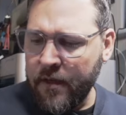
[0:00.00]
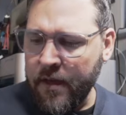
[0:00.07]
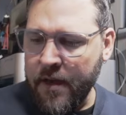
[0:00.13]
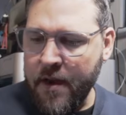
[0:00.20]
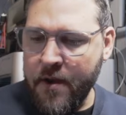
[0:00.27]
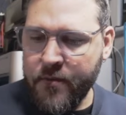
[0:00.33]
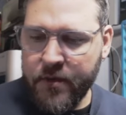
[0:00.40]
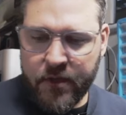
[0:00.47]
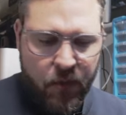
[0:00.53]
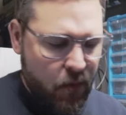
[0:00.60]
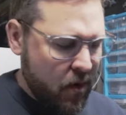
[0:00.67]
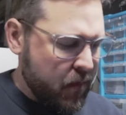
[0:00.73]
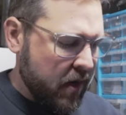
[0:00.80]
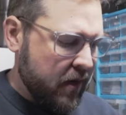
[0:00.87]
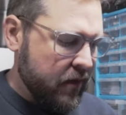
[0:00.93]
an interesting
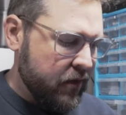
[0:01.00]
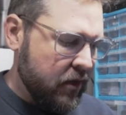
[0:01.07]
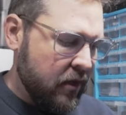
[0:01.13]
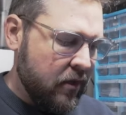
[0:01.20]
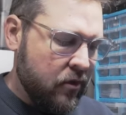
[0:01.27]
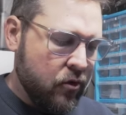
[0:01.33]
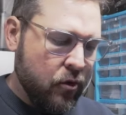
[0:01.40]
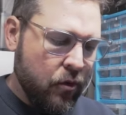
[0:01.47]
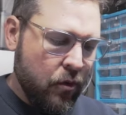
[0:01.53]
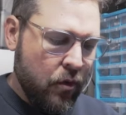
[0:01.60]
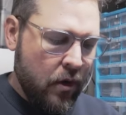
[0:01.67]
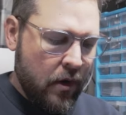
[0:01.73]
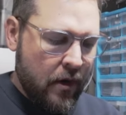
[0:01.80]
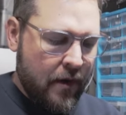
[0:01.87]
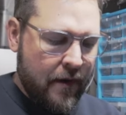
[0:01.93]
one because you need to
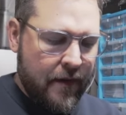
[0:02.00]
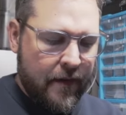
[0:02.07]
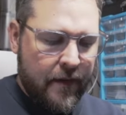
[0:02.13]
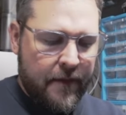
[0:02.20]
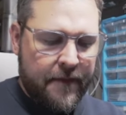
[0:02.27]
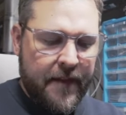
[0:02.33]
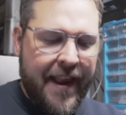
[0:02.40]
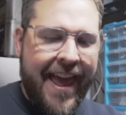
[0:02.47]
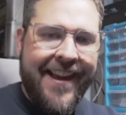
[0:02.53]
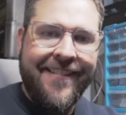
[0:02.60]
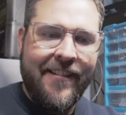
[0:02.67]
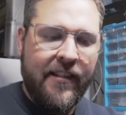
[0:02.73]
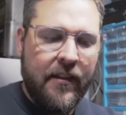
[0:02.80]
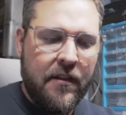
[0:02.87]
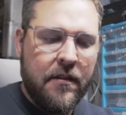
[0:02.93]

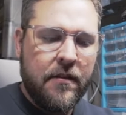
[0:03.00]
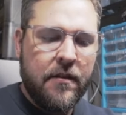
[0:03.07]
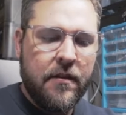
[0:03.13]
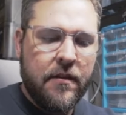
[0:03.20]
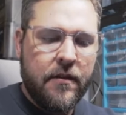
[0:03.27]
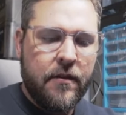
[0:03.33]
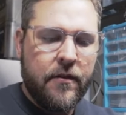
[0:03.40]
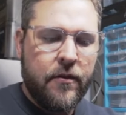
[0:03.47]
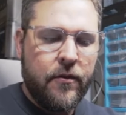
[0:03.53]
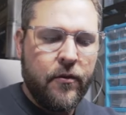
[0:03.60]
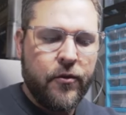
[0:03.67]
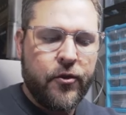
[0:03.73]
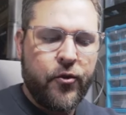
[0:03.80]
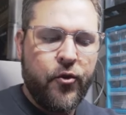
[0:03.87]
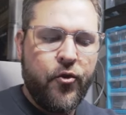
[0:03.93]
finagle
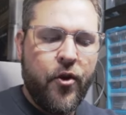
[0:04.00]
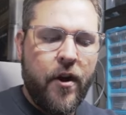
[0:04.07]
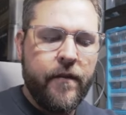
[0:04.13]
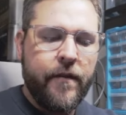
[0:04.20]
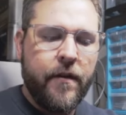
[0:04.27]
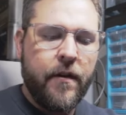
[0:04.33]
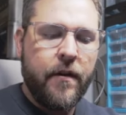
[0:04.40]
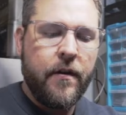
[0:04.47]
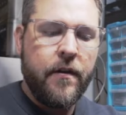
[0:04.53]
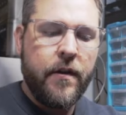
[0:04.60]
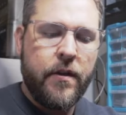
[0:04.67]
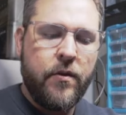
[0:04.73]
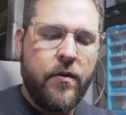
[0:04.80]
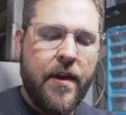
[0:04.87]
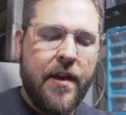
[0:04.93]
your screwdriver
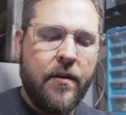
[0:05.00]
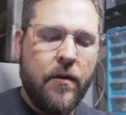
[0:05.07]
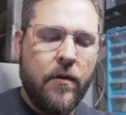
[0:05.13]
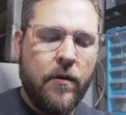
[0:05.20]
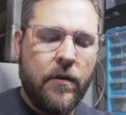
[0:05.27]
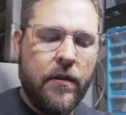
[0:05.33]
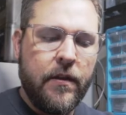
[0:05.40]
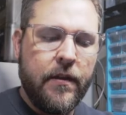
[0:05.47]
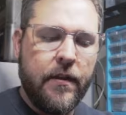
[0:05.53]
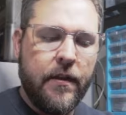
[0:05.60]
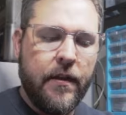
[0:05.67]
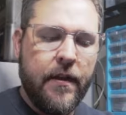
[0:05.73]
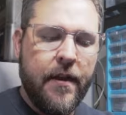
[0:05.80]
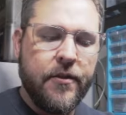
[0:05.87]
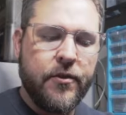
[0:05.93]
through that hole
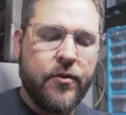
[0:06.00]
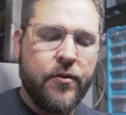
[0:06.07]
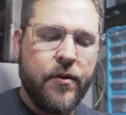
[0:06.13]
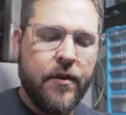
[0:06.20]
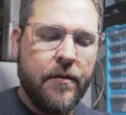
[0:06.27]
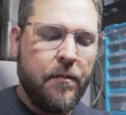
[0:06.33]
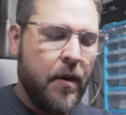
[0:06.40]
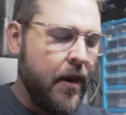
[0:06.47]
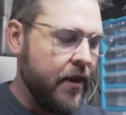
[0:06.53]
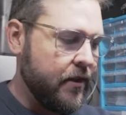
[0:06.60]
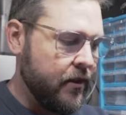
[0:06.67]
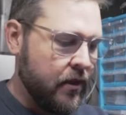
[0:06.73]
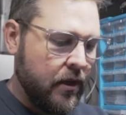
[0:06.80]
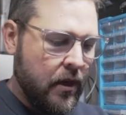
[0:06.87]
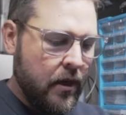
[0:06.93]
and screw it in
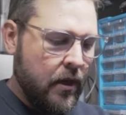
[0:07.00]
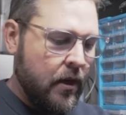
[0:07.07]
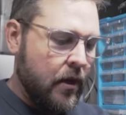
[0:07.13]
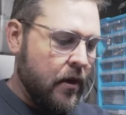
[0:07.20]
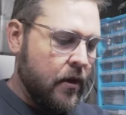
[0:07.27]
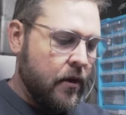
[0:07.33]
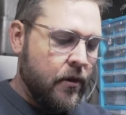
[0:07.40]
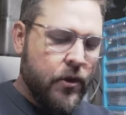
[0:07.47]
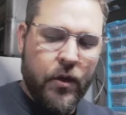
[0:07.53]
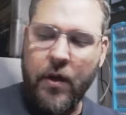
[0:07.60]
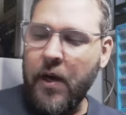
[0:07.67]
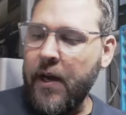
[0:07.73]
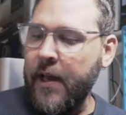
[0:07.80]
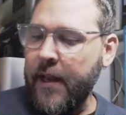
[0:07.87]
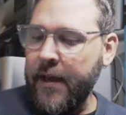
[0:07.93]
place. So
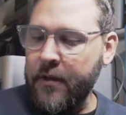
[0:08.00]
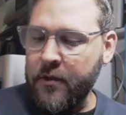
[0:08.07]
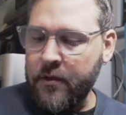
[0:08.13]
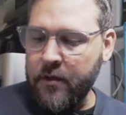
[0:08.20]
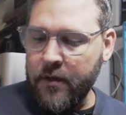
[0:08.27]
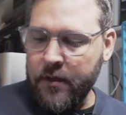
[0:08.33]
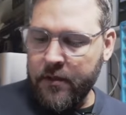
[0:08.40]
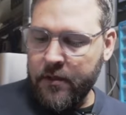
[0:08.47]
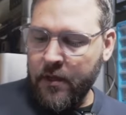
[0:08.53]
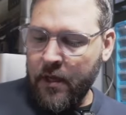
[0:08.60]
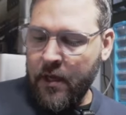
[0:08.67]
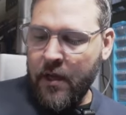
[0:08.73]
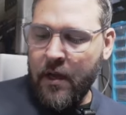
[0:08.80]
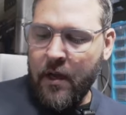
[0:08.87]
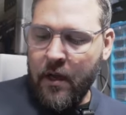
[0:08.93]
what I like to do is
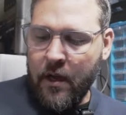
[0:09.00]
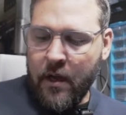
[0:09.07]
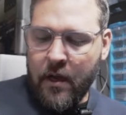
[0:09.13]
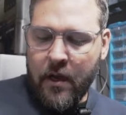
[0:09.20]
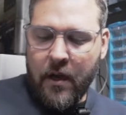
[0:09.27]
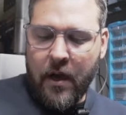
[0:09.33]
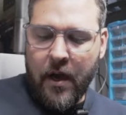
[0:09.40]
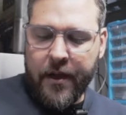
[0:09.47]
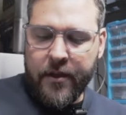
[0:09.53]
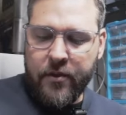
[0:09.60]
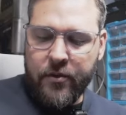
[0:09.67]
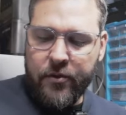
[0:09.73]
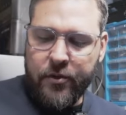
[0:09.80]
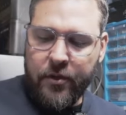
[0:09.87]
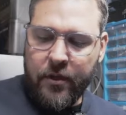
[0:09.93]
I
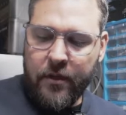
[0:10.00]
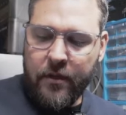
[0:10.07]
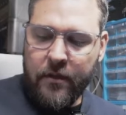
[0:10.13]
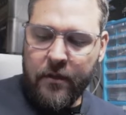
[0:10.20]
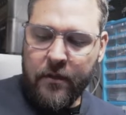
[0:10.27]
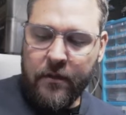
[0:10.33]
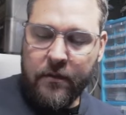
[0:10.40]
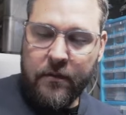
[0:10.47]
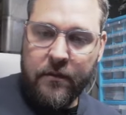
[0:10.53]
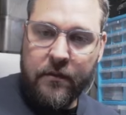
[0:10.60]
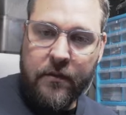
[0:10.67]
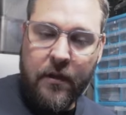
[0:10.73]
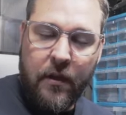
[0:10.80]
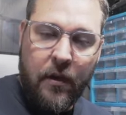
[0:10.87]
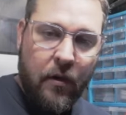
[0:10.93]
use
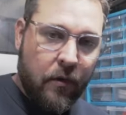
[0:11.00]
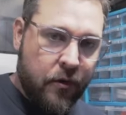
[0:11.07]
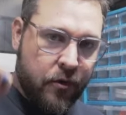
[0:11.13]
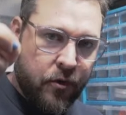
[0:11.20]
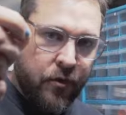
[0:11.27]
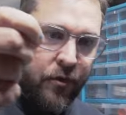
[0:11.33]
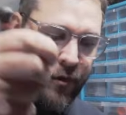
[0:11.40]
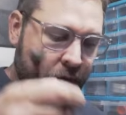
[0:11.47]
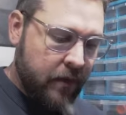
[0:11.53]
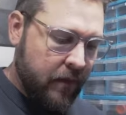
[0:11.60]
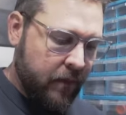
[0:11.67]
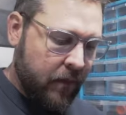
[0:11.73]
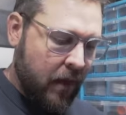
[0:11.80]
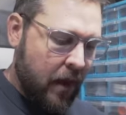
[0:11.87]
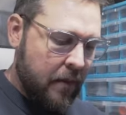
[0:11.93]
the longer screws,
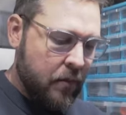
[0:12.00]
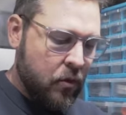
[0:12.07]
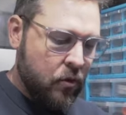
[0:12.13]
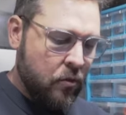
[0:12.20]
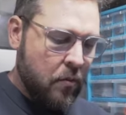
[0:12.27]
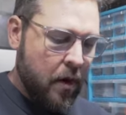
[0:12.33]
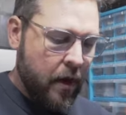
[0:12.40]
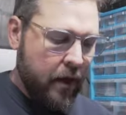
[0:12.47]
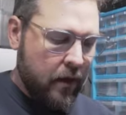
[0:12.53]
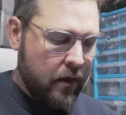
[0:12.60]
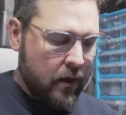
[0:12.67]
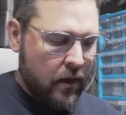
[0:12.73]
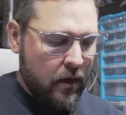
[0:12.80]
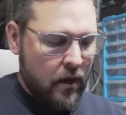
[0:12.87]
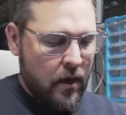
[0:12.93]
M2x8s
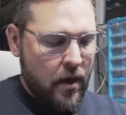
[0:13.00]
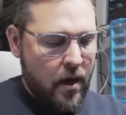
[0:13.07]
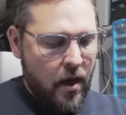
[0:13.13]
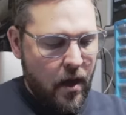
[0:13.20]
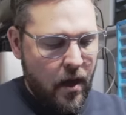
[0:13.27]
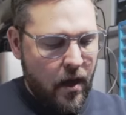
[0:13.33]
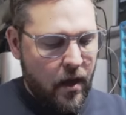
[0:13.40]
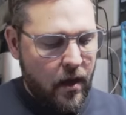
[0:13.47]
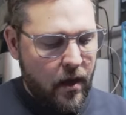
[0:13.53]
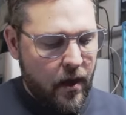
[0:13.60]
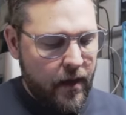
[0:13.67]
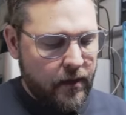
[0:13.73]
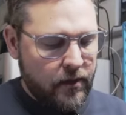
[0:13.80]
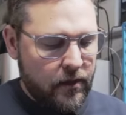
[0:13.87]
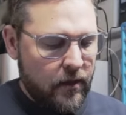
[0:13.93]

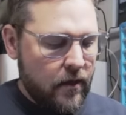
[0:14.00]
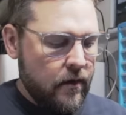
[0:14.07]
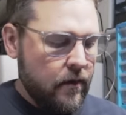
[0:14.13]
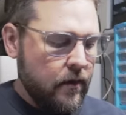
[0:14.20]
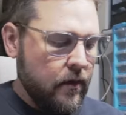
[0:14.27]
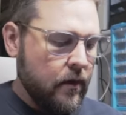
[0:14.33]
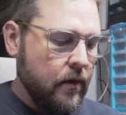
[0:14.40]
here,